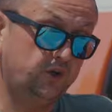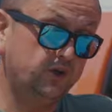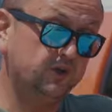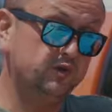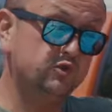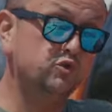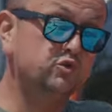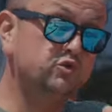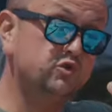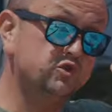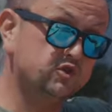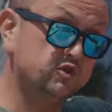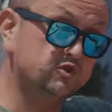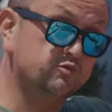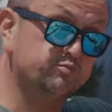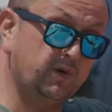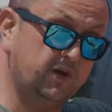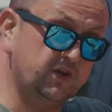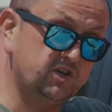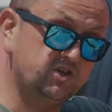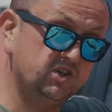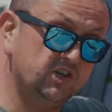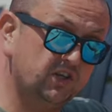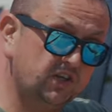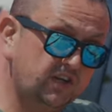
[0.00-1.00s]
can do the
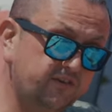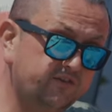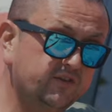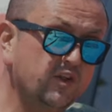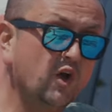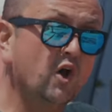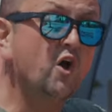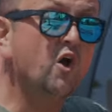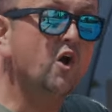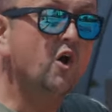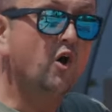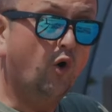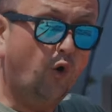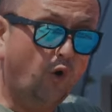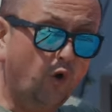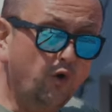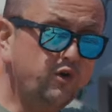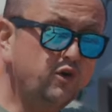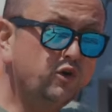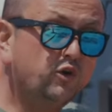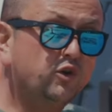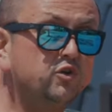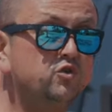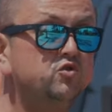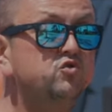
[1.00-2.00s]
suspension lift or
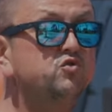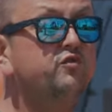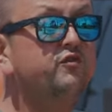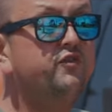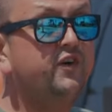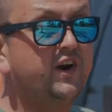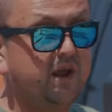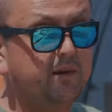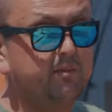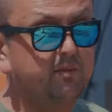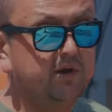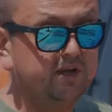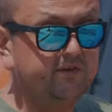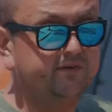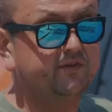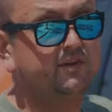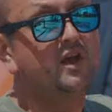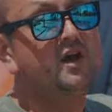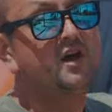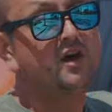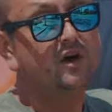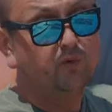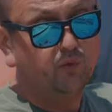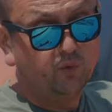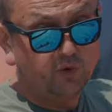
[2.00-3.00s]
you can do frame lift.
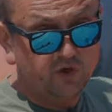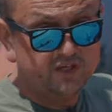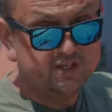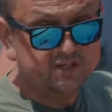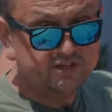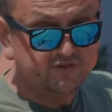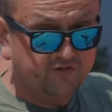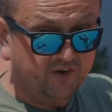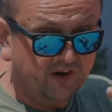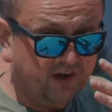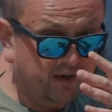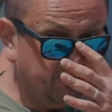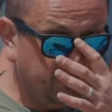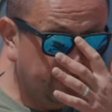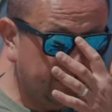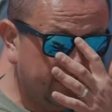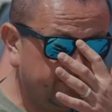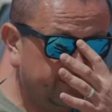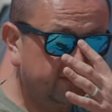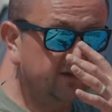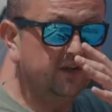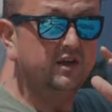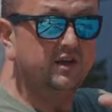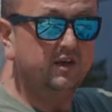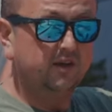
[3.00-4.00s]
Whereas frame
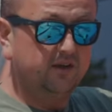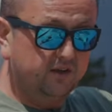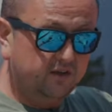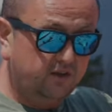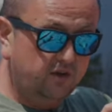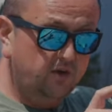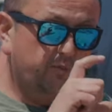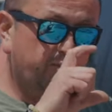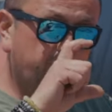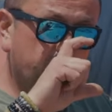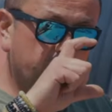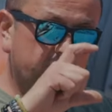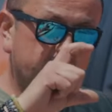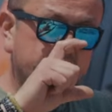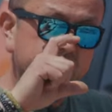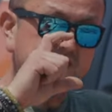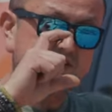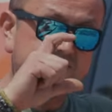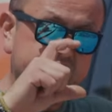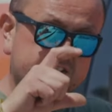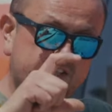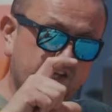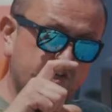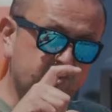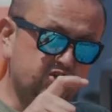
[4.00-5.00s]
lift, you put in the
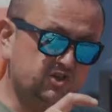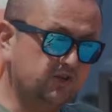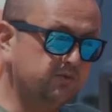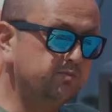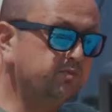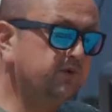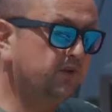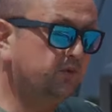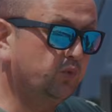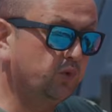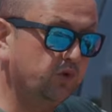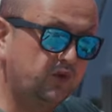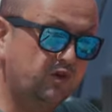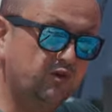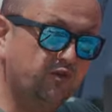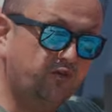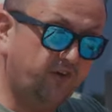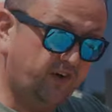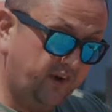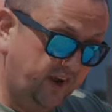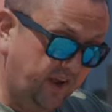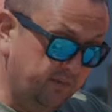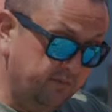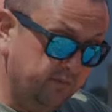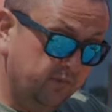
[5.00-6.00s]
extension between your
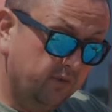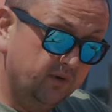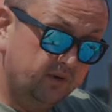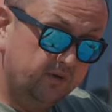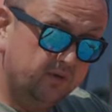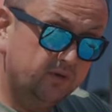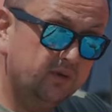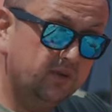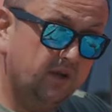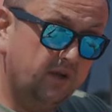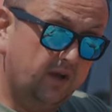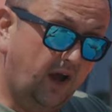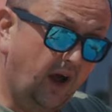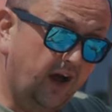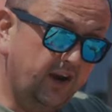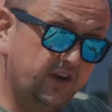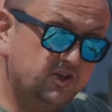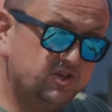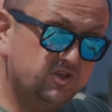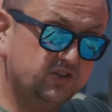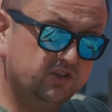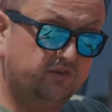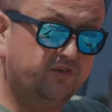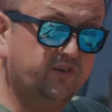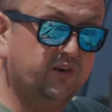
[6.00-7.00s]
frame
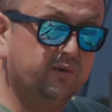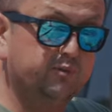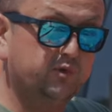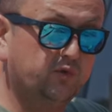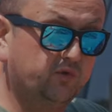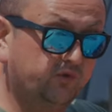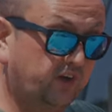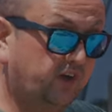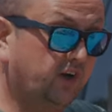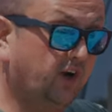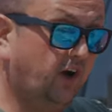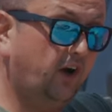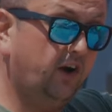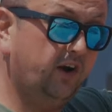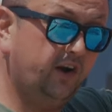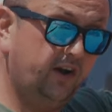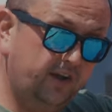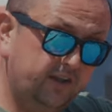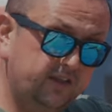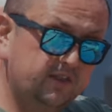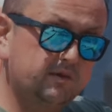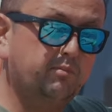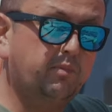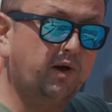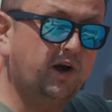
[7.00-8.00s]
original frame of the car
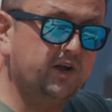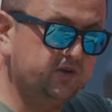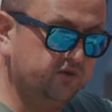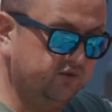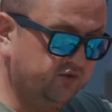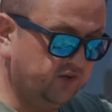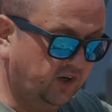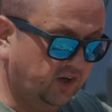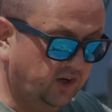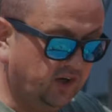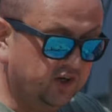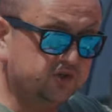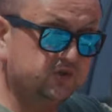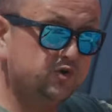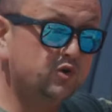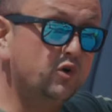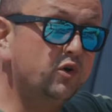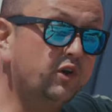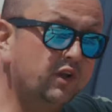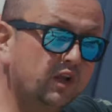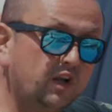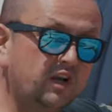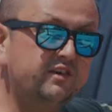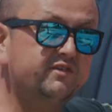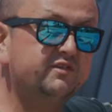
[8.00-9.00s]
and the body of the car so you
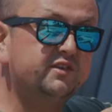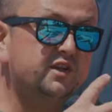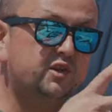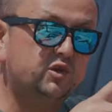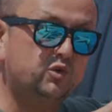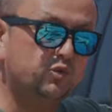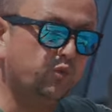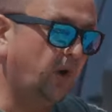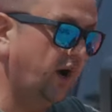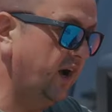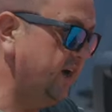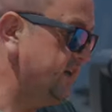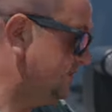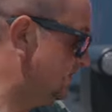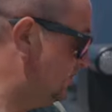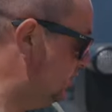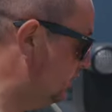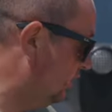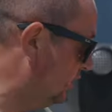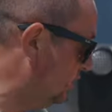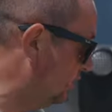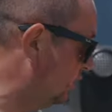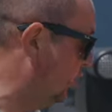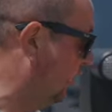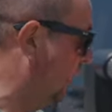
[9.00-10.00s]
can lift it twice you
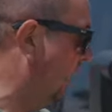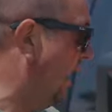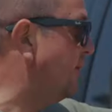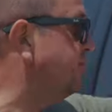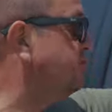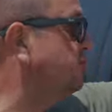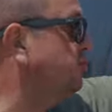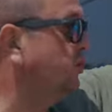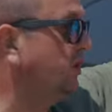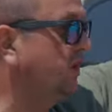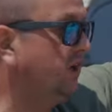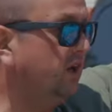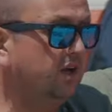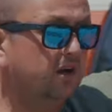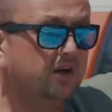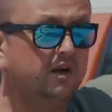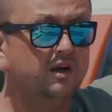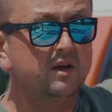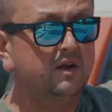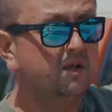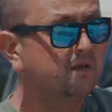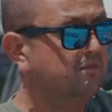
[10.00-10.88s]
can go up to here